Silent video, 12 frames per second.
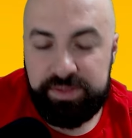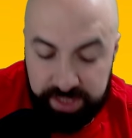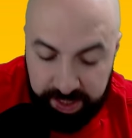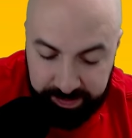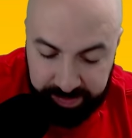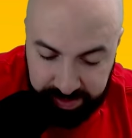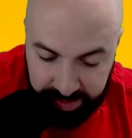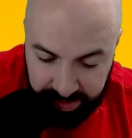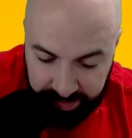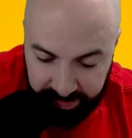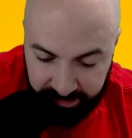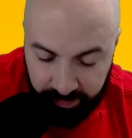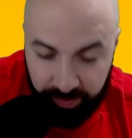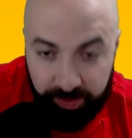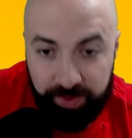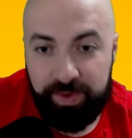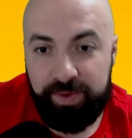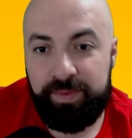Charmander, number four.